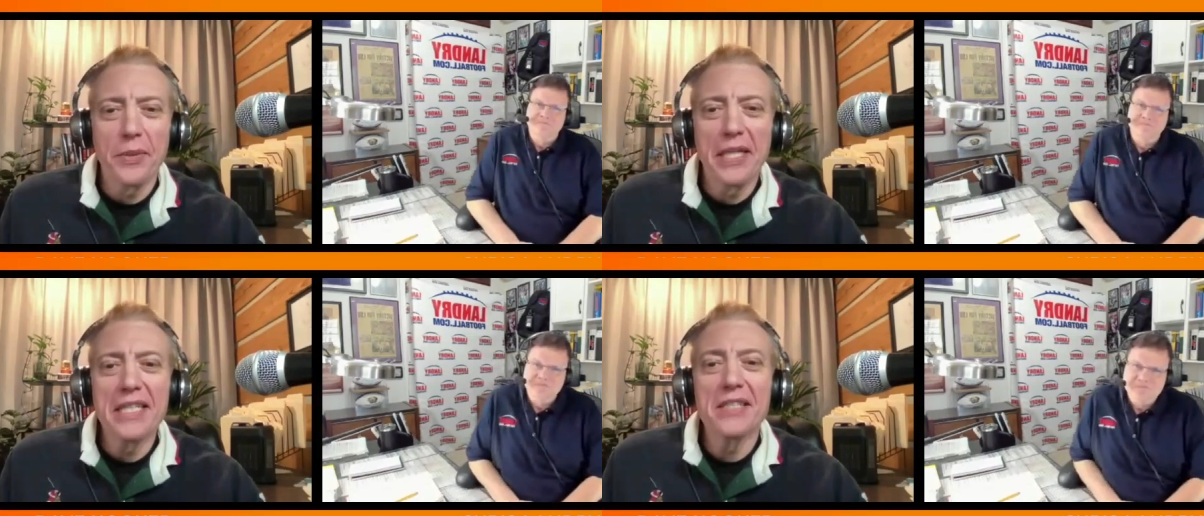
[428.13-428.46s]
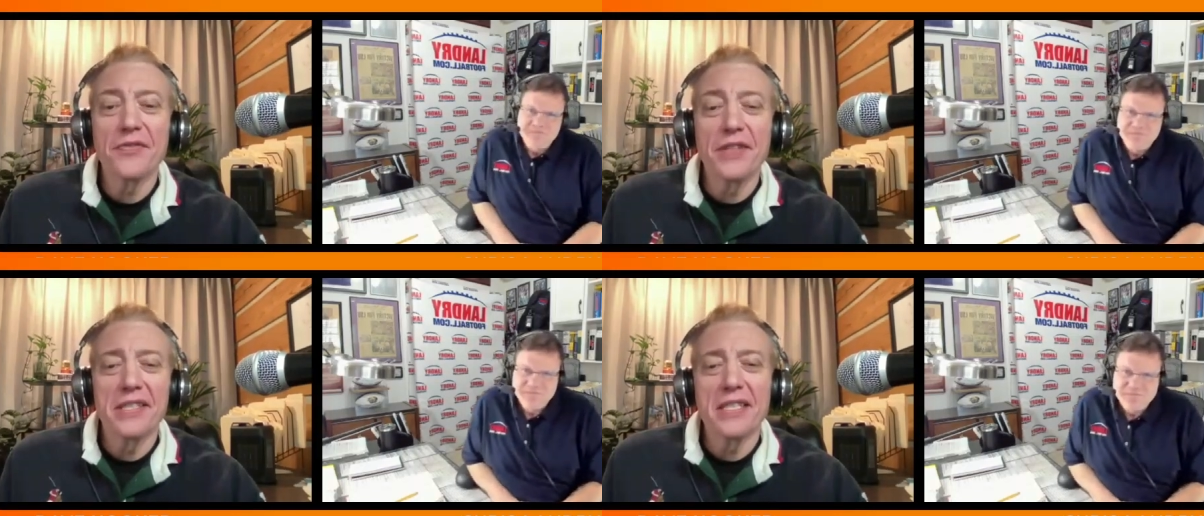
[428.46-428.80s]
Speaker 1: And he has
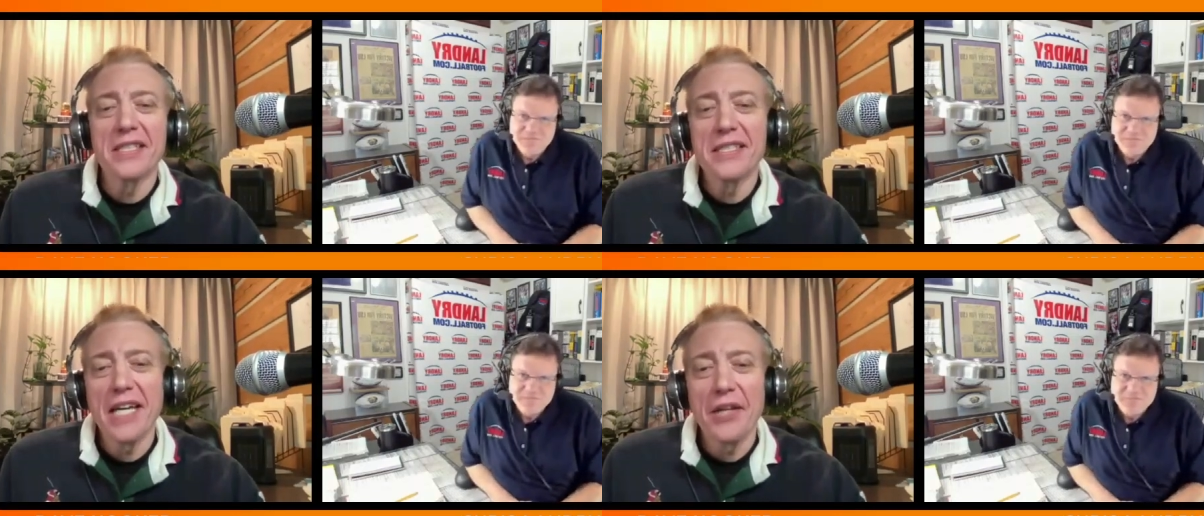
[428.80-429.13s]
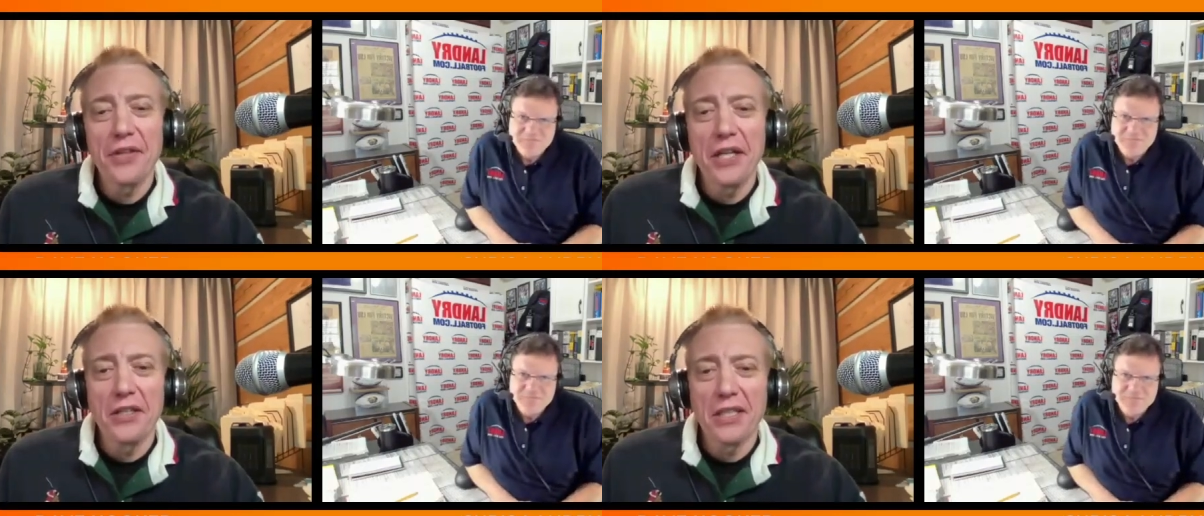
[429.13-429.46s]
visited
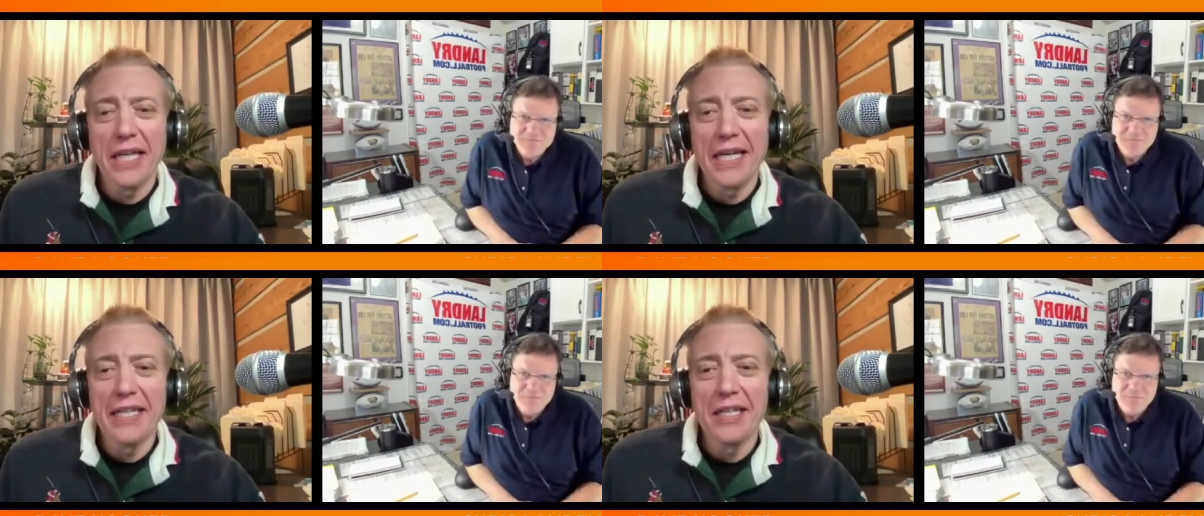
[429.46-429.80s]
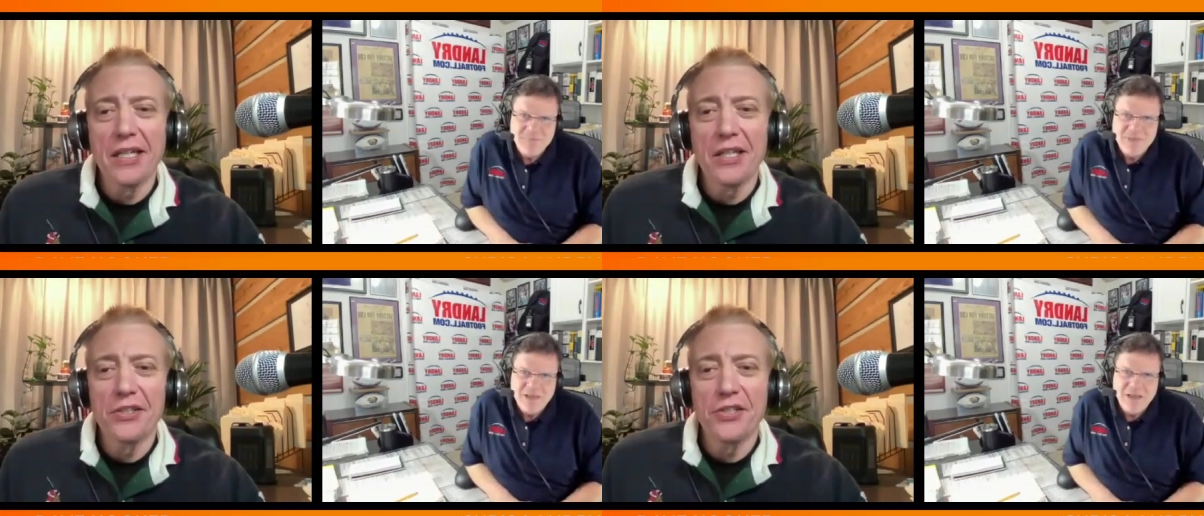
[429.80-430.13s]
South Carolina
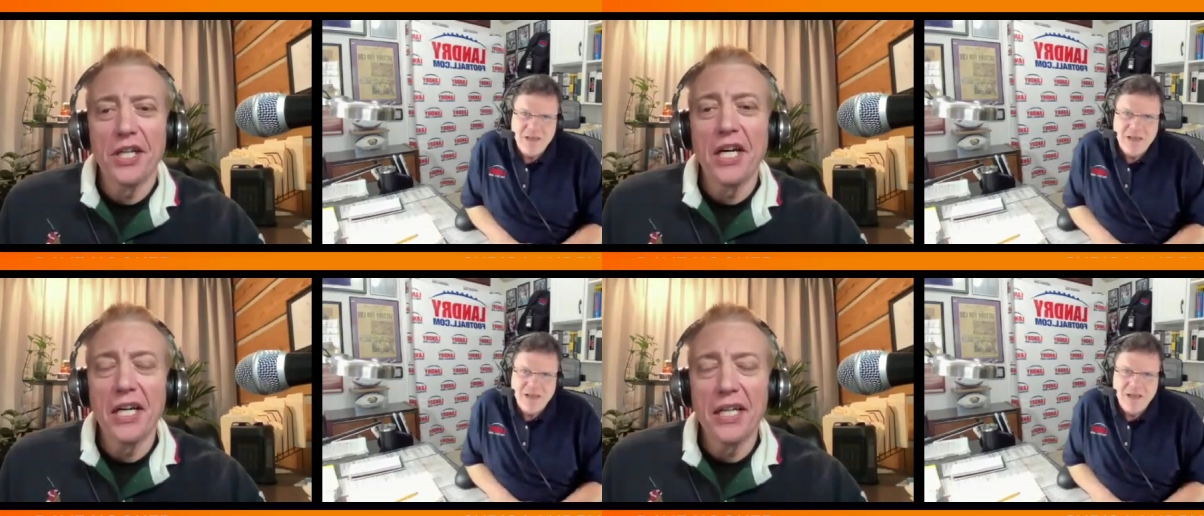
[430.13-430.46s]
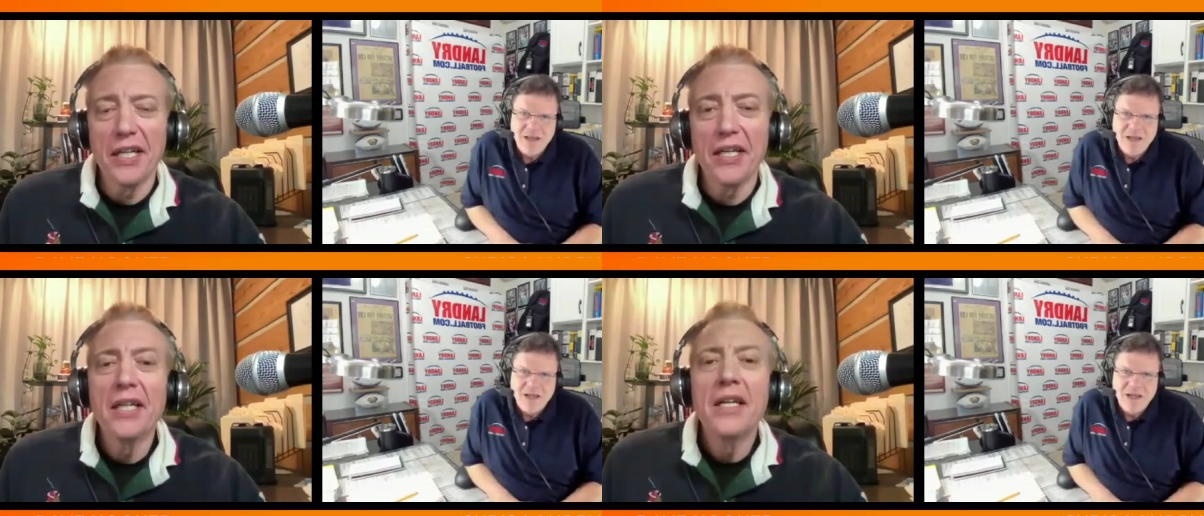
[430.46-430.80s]
a
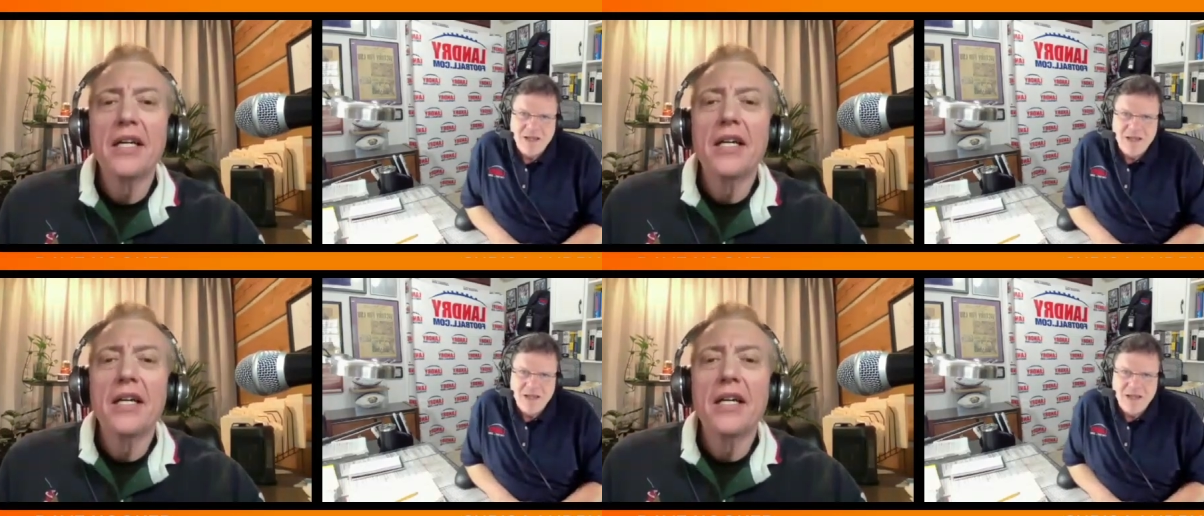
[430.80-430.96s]
ton,